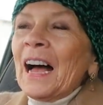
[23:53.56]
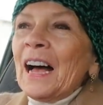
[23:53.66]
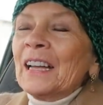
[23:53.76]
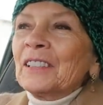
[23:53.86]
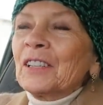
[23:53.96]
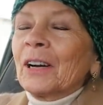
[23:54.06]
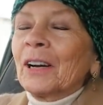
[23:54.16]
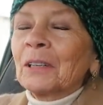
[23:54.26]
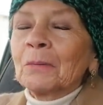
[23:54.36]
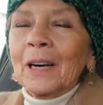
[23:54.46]
And
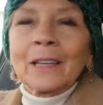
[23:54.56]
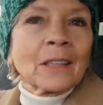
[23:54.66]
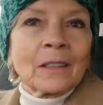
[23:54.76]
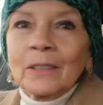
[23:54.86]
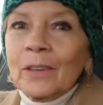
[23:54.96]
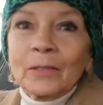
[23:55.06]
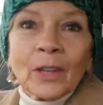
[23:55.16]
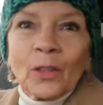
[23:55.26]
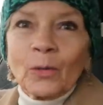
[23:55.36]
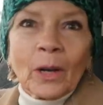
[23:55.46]
I don't know if I've
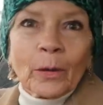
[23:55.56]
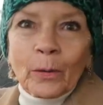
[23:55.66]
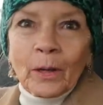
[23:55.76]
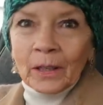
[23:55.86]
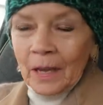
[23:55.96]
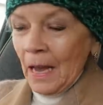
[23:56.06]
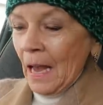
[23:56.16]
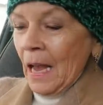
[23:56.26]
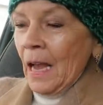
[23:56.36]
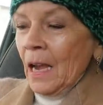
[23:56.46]
done the right thing.
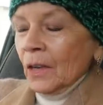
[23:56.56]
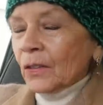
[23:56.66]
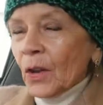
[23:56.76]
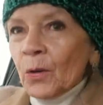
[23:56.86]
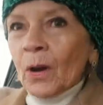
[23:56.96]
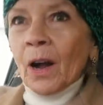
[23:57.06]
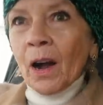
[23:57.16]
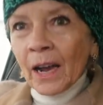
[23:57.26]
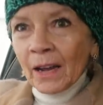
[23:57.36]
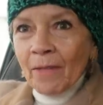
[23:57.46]
So
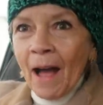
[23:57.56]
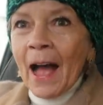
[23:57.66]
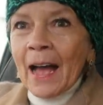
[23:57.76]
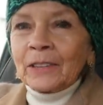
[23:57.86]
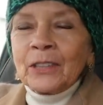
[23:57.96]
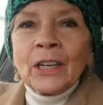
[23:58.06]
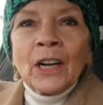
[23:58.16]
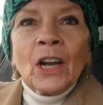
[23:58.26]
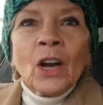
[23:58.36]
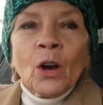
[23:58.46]
I have had,
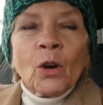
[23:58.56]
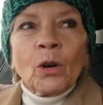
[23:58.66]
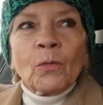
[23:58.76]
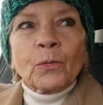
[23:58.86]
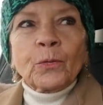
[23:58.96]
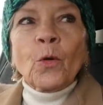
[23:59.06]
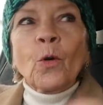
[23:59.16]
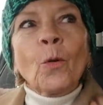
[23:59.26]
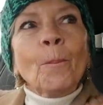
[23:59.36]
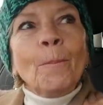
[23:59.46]

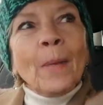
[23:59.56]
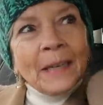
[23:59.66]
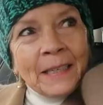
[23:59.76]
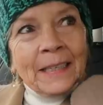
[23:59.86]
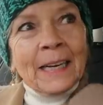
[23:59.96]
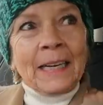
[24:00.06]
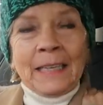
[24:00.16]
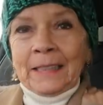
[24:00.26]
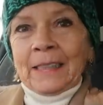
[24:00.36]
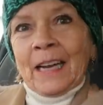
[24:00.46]
for many
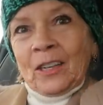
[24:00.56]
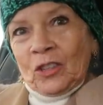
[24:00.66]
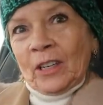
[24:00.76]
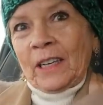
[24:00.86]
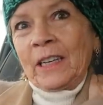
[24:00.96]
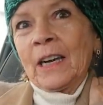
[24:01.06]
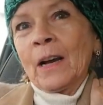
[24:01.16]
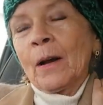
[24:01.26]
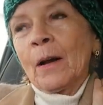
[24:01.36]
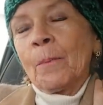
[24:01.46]
years actually,
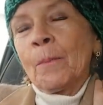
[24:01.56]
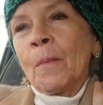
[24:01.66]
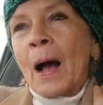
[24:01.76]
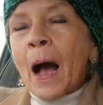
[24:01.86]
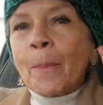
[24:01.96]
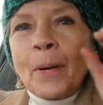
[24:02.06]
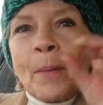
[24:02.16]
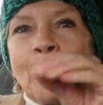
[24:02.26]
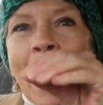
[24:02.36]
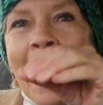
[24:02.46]
a upper
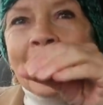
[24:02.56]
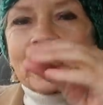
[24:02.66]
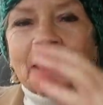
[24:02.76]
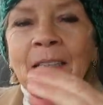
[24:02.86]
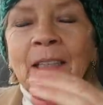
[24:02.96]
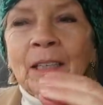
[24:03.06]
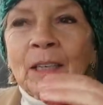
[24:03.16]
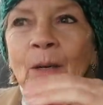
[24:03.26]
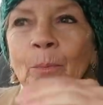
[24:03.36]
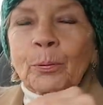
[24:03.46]
back
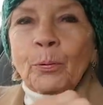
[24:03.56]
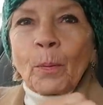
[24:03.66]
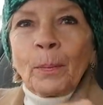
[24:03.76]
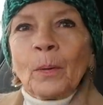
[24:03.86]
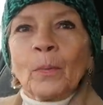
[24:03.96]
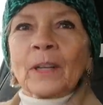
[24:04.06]
problem.